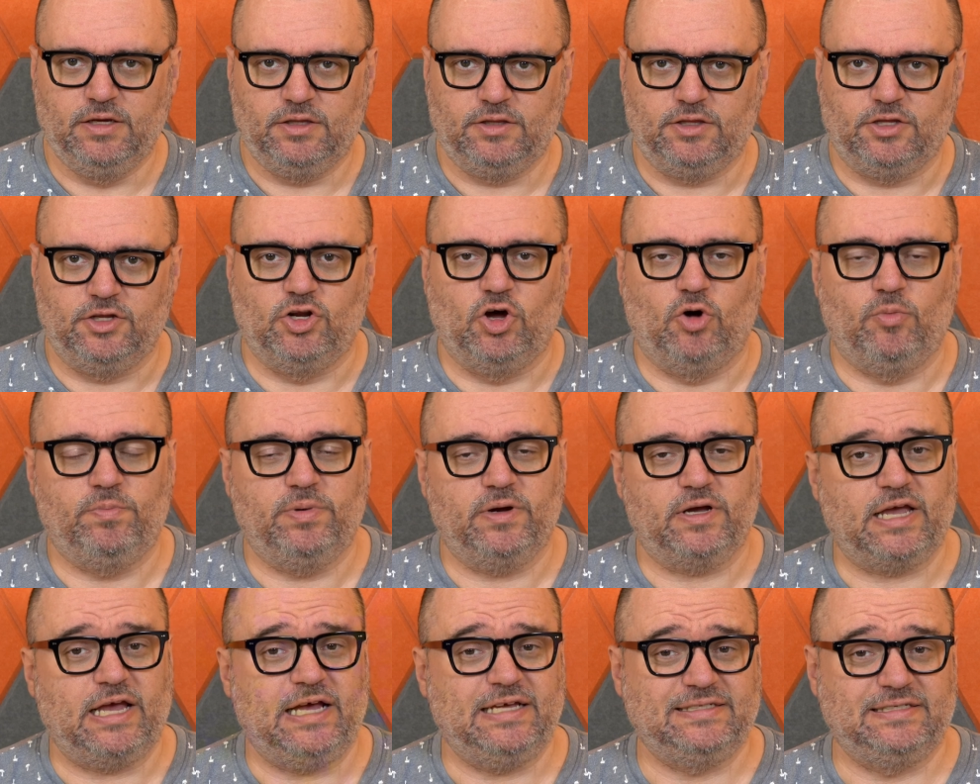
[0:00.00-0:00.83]
The
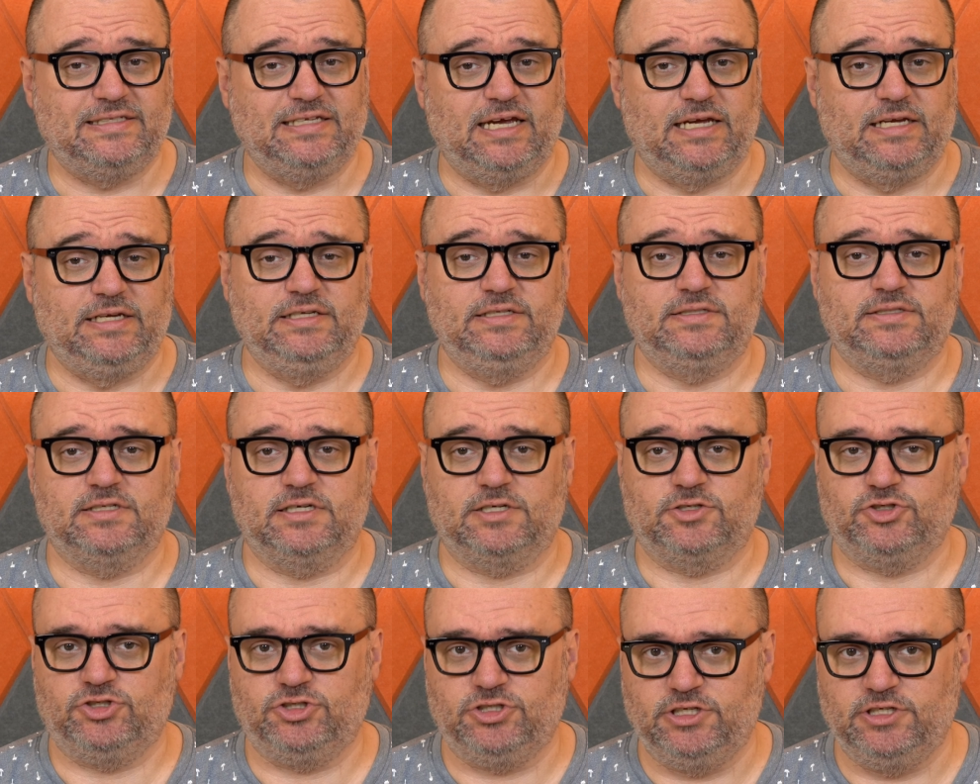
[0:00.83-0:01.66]
notebook has
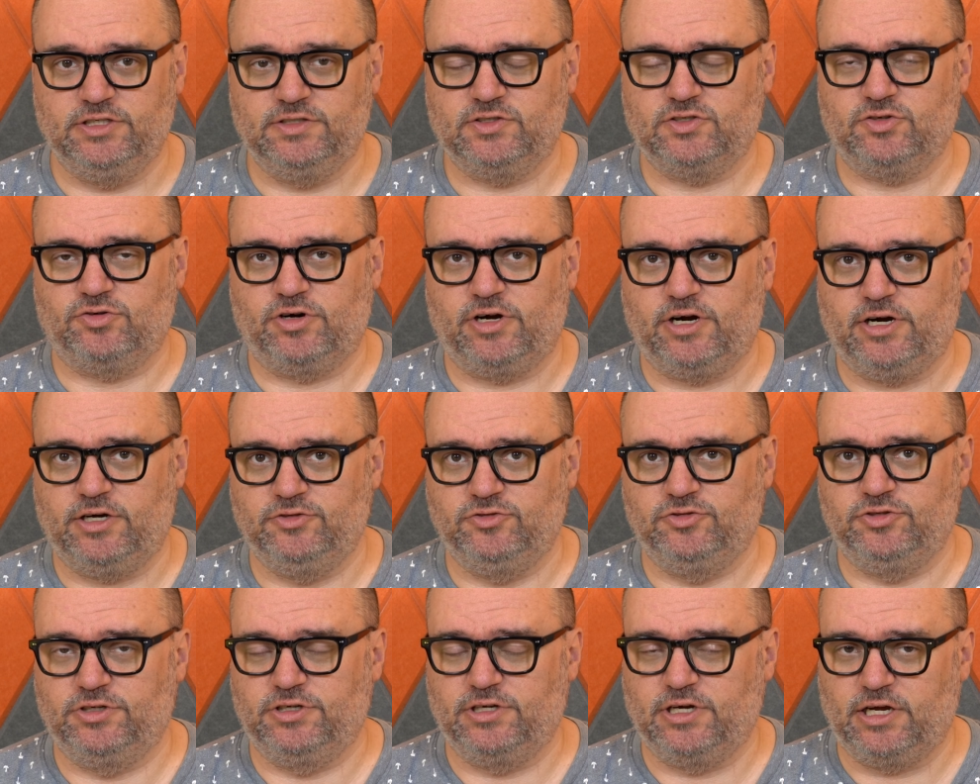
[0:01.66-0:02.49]
96 sheets or
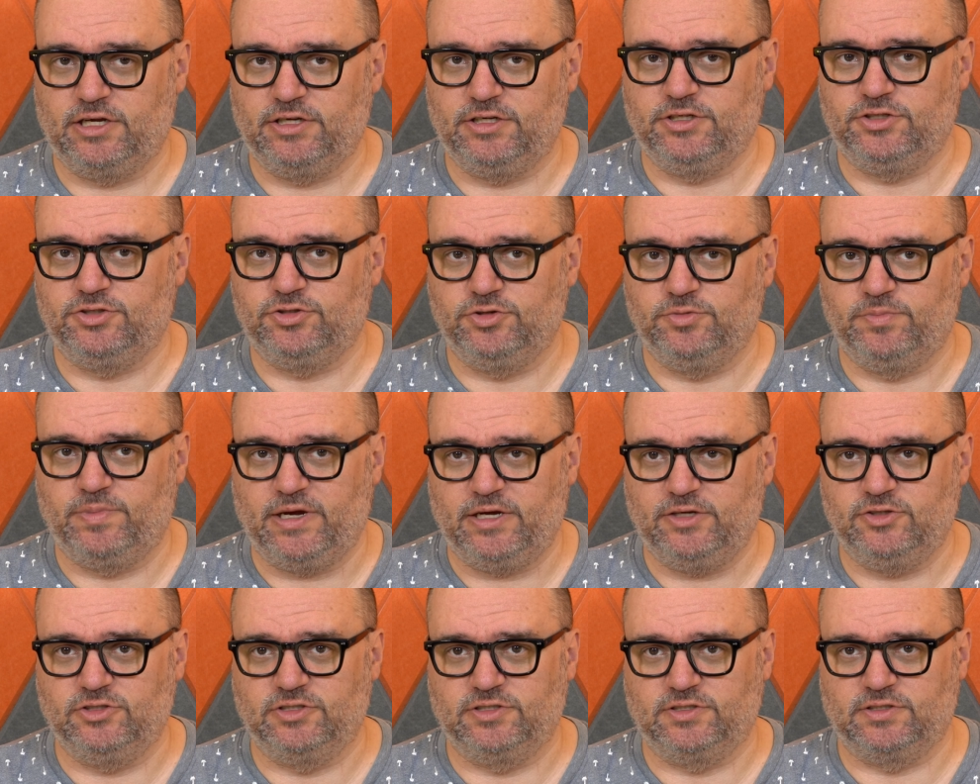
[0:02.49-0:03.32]
192
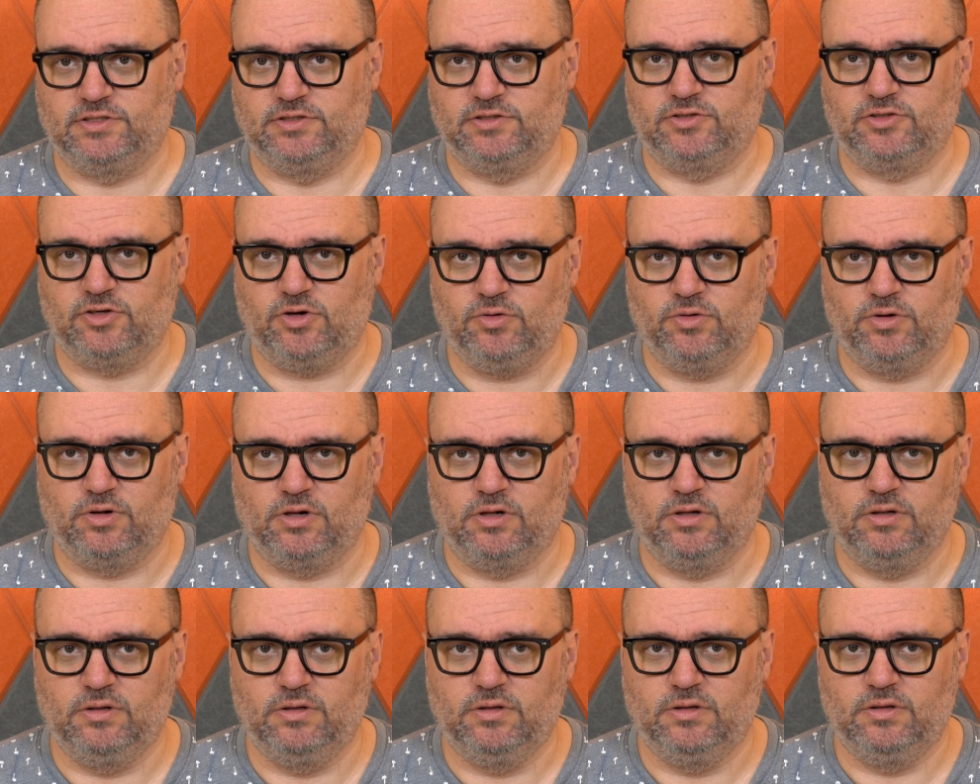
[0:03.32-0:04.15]
pages in
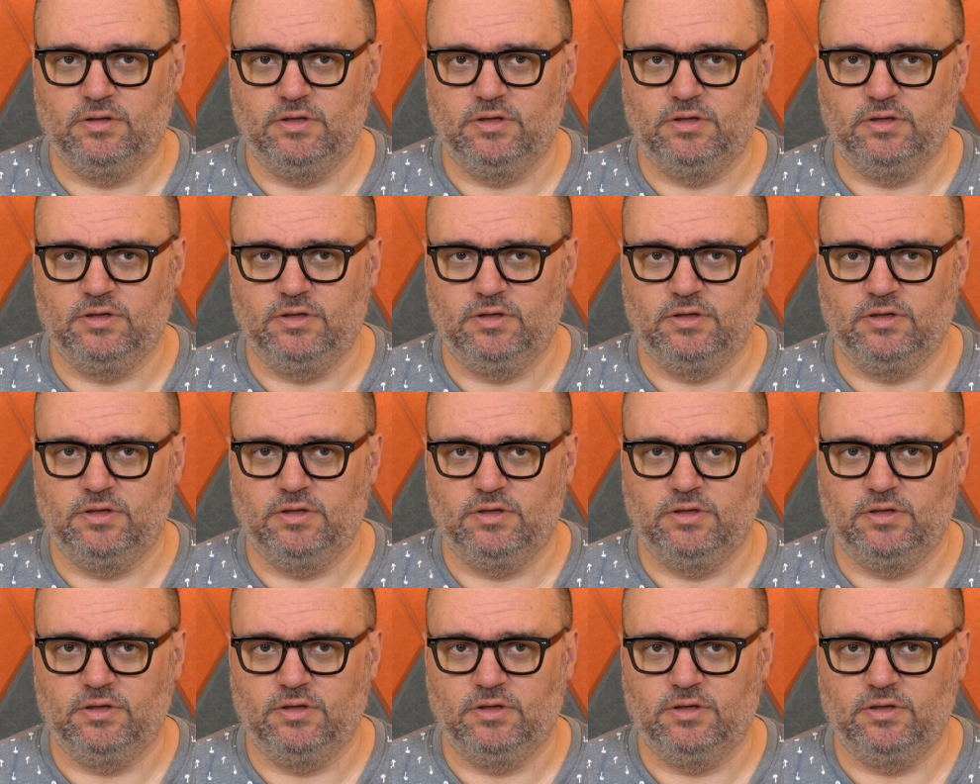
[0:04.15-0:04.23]
total,